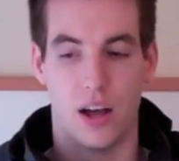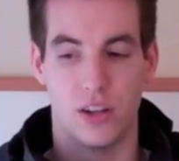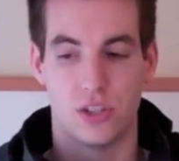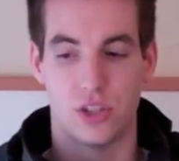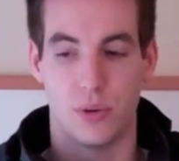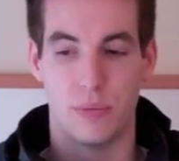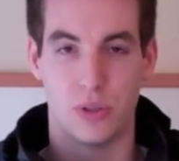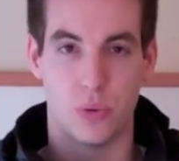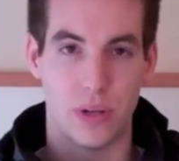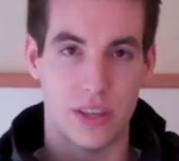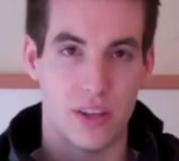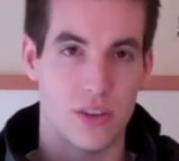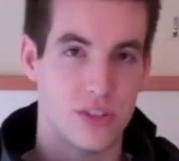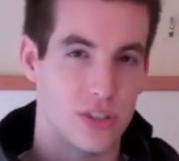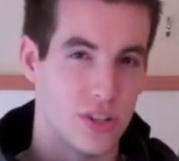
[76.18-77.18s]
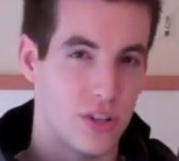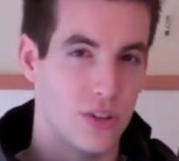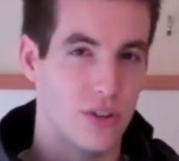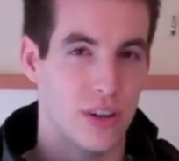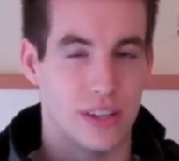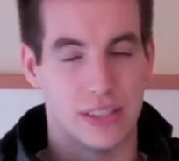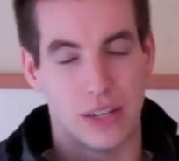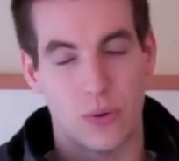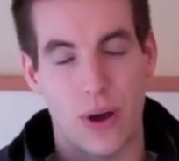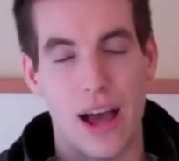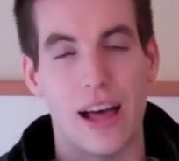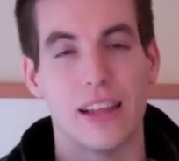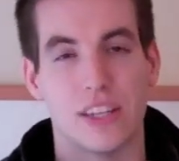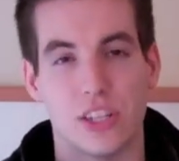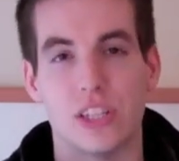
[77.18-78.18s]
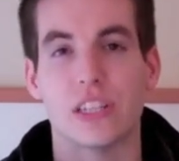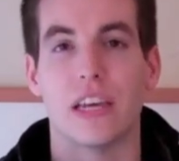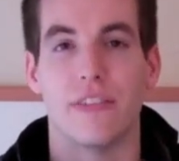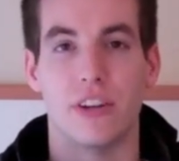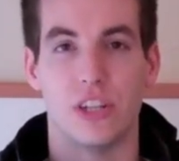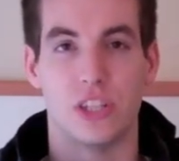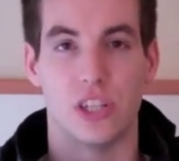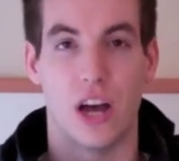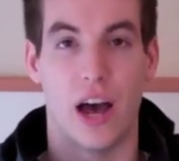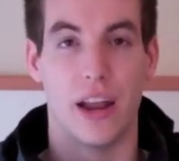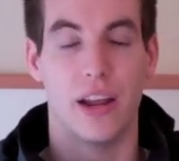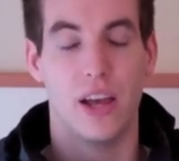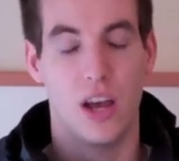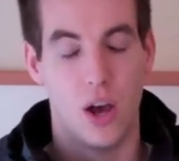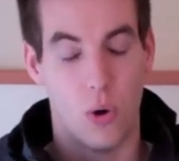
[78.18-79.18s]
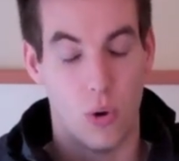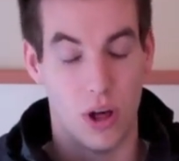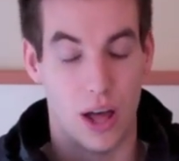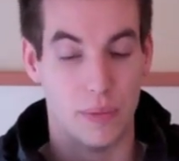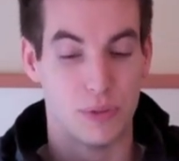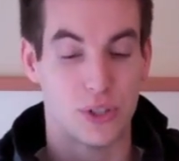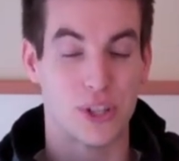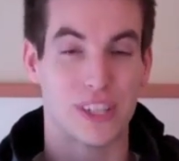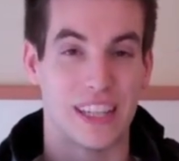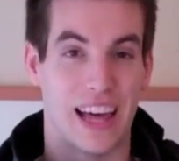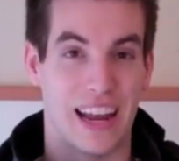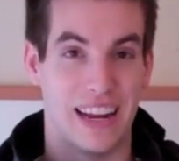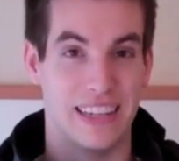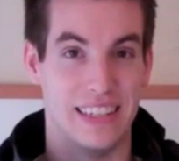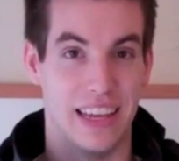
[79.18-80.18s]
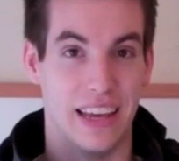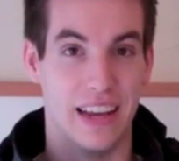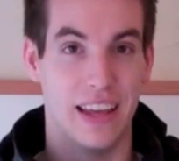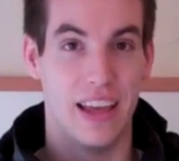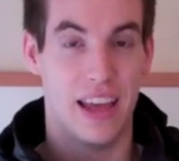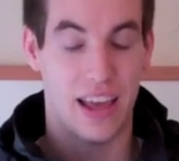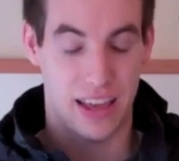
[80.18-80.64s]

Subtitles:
So between those two, I was like, well, let's just give it a shot. Well, I'm sure glad I did.